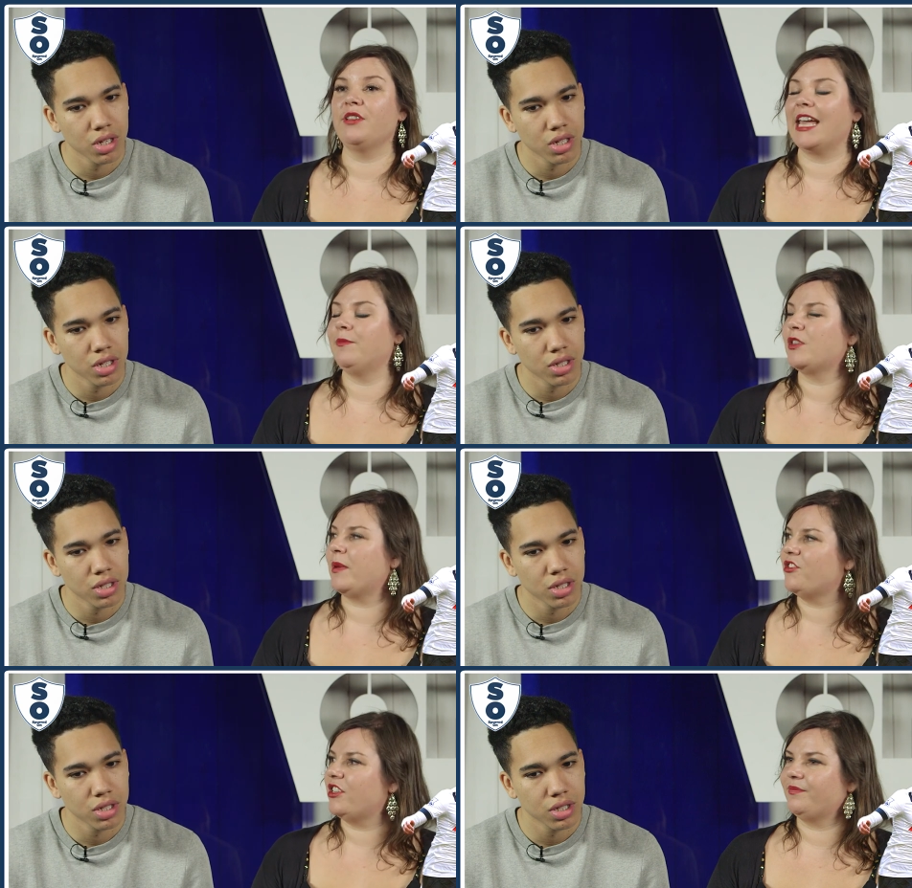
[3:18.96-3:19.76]
Speaker 1: game
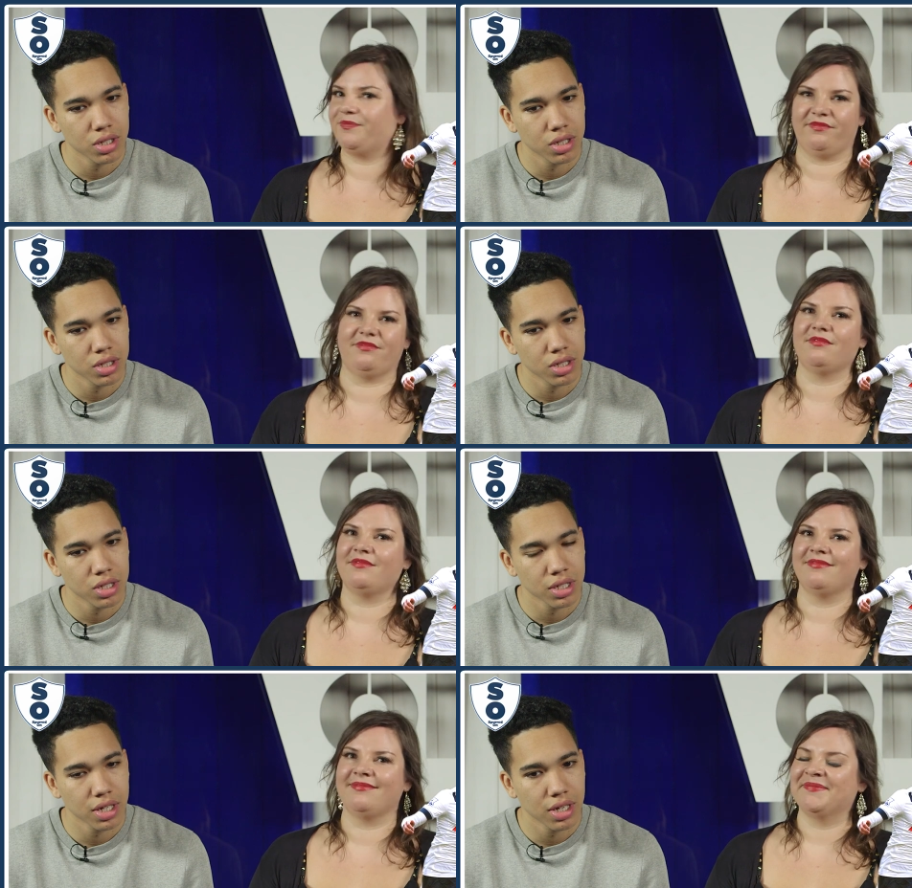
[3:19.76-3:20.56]
suspension?
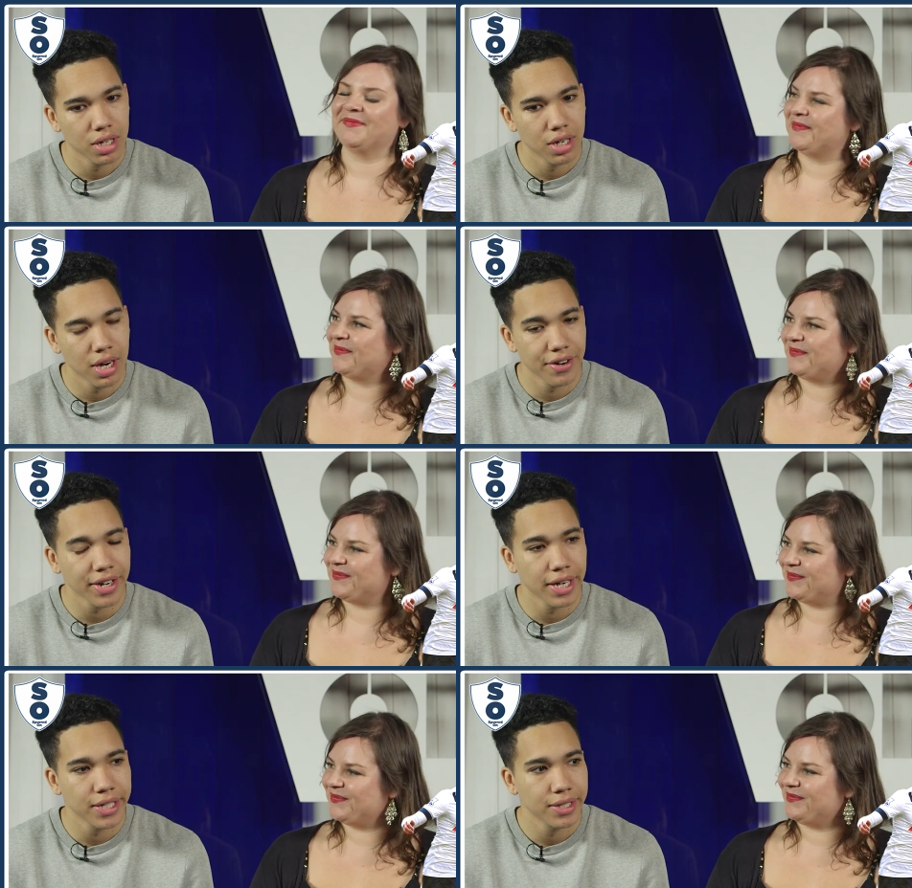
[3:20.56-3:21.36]
Speaker 2: Eric
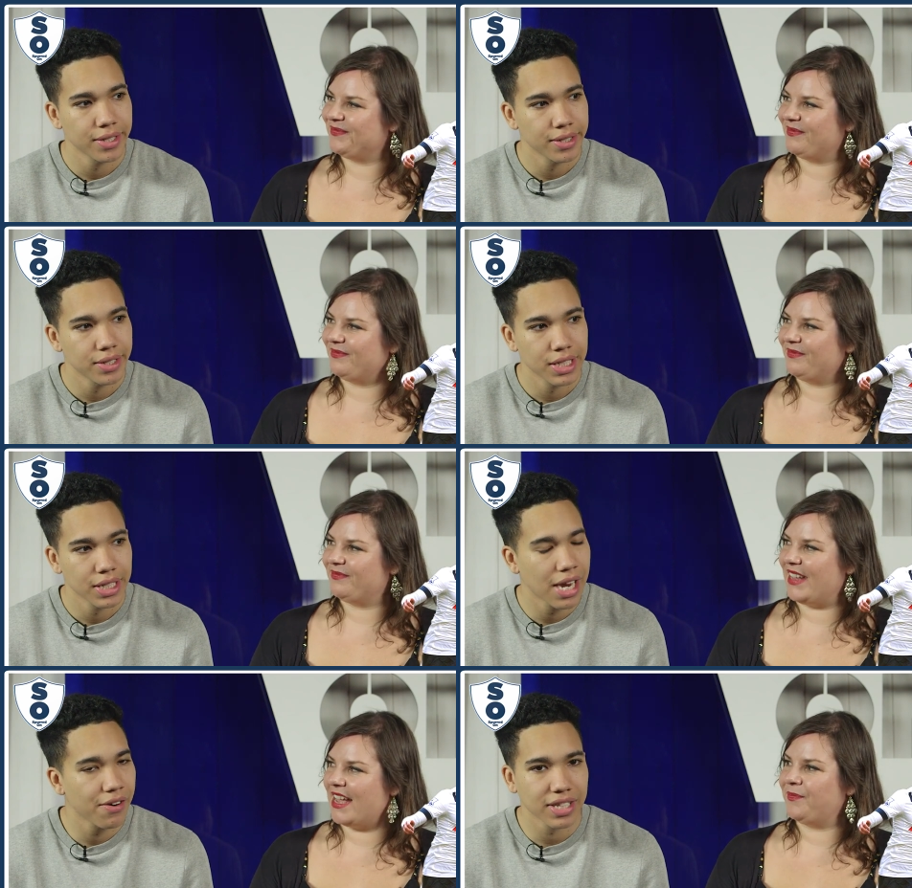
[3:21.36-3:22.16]
Dier.
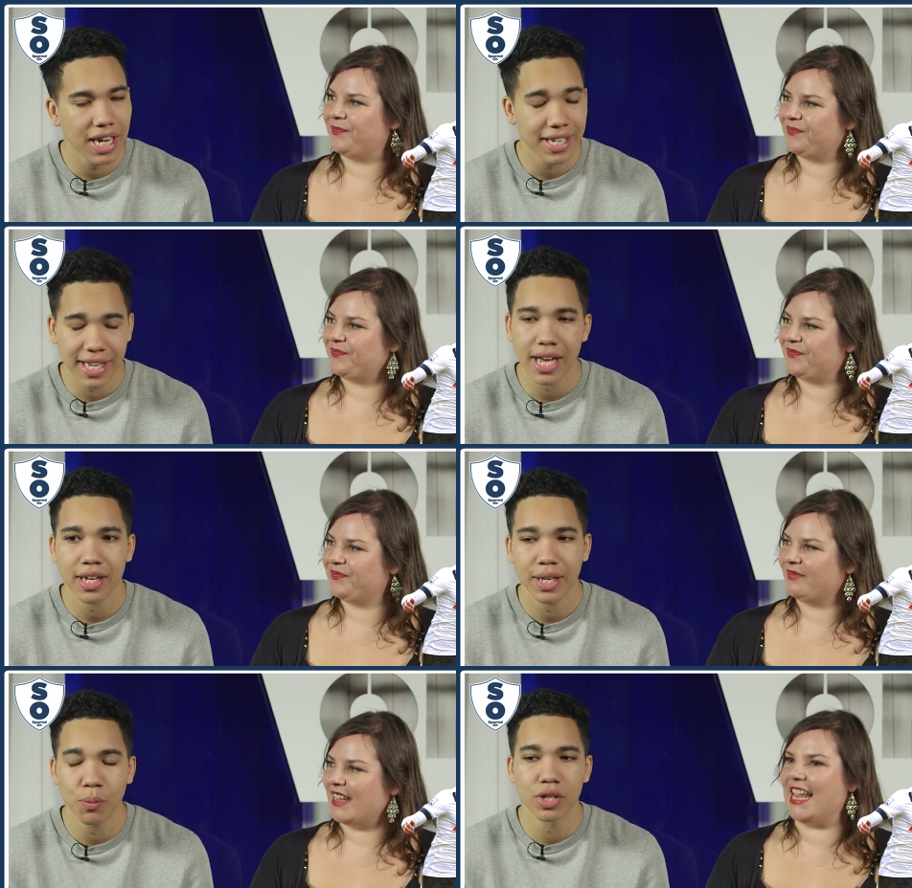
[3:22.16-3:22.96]
Yeah. yeah,
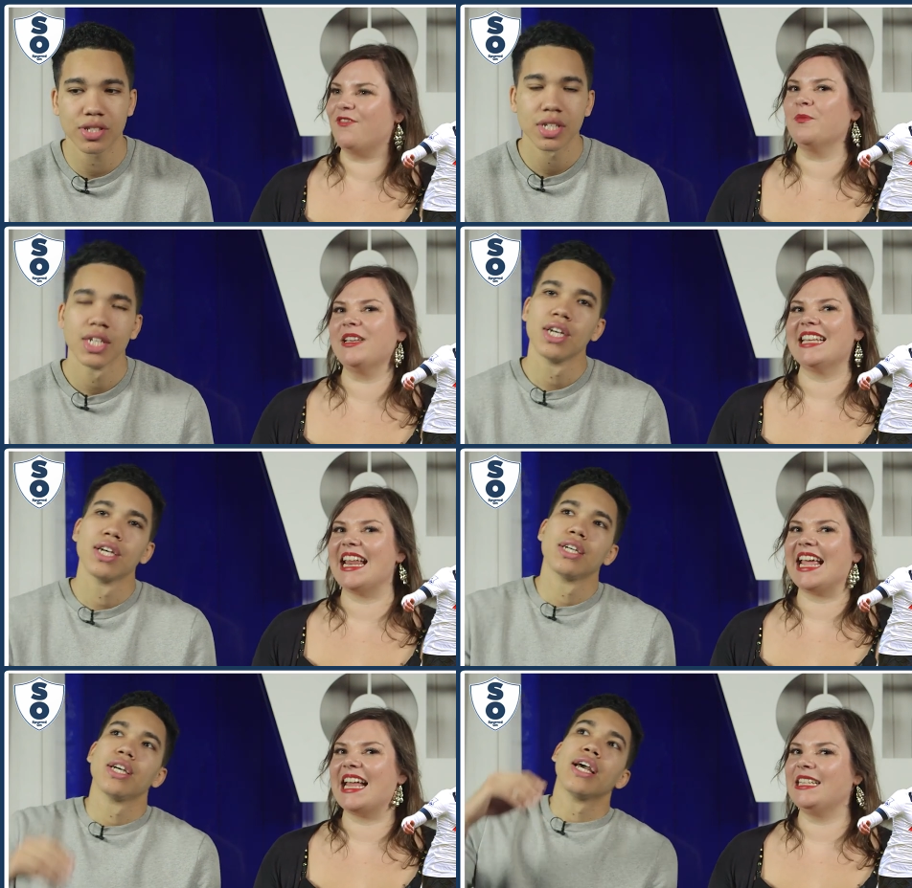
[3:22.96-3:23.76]
he would. Even
Speaker 1: with
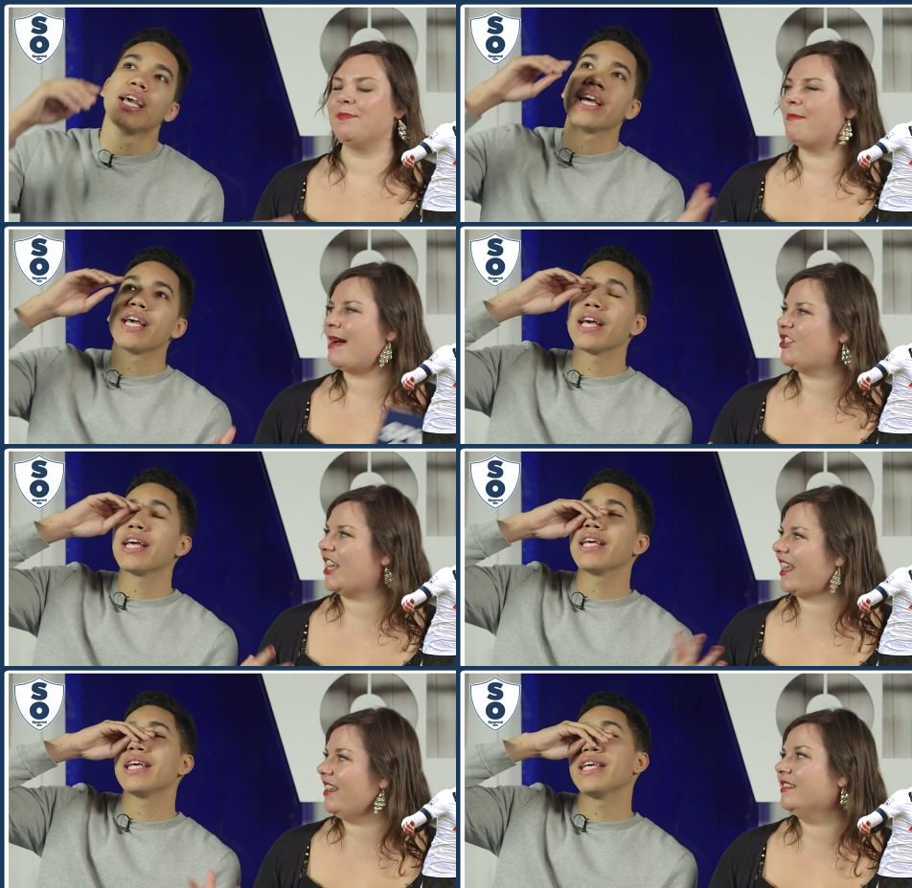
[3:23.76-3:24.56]
Dele Alli's
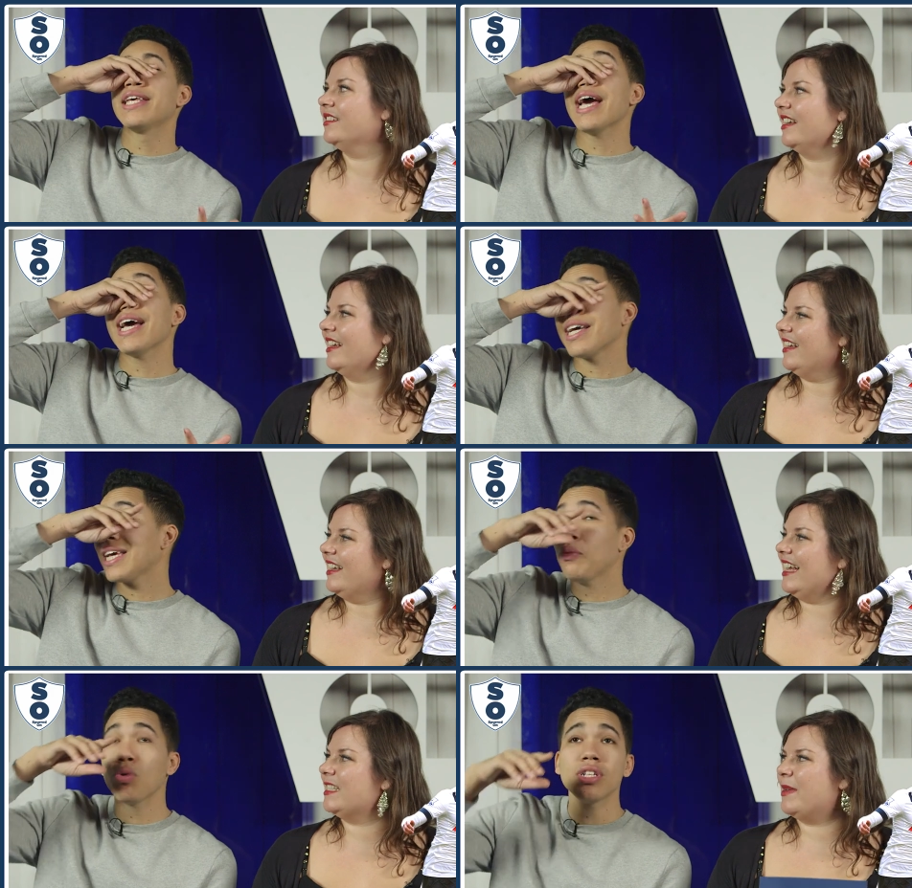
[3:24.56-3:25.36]
magic and yeah,
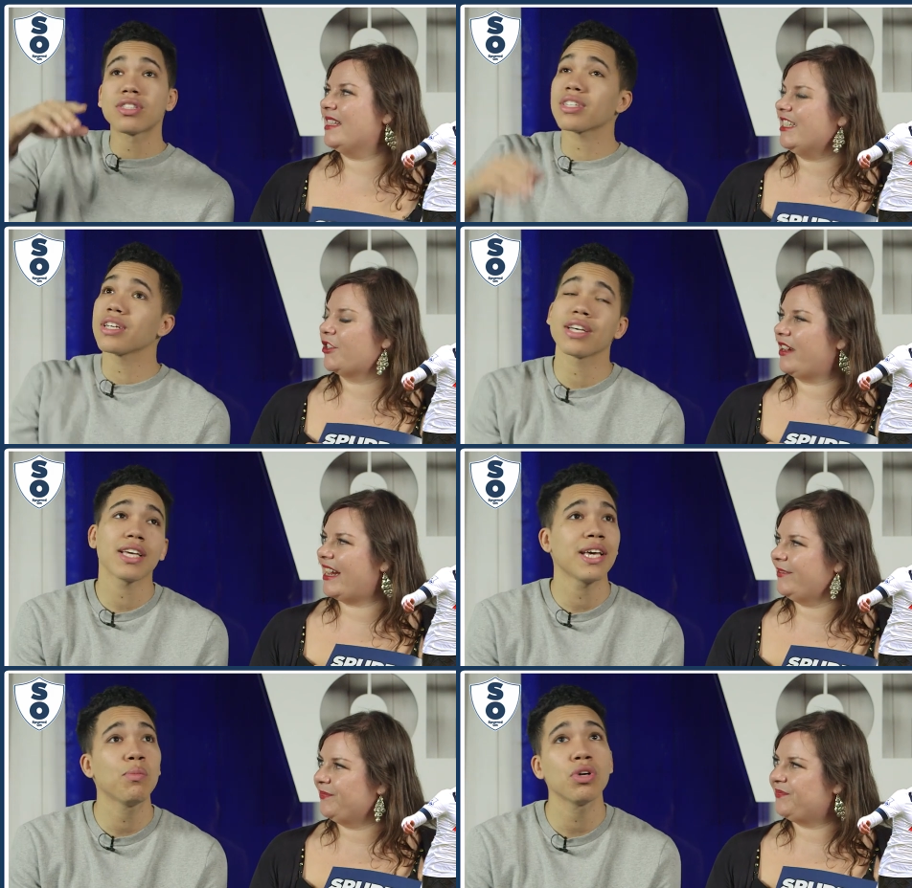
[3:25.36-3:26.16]
he his would. ability to
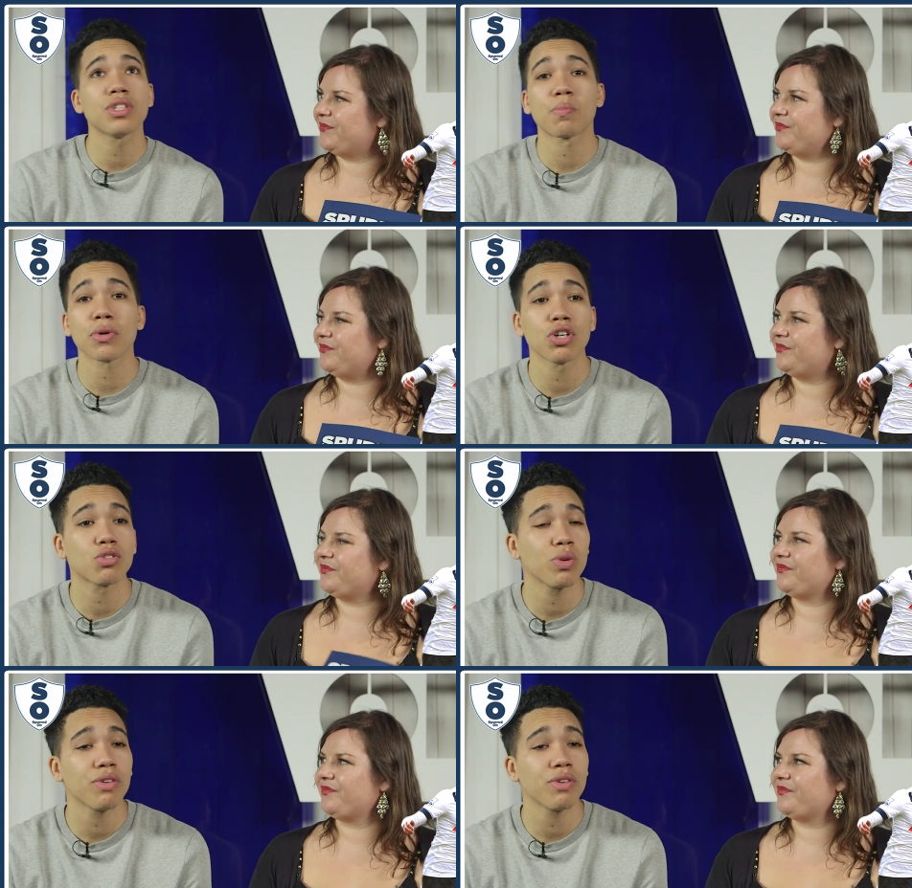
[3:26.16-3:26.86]
create? He
Speaker 2: would, because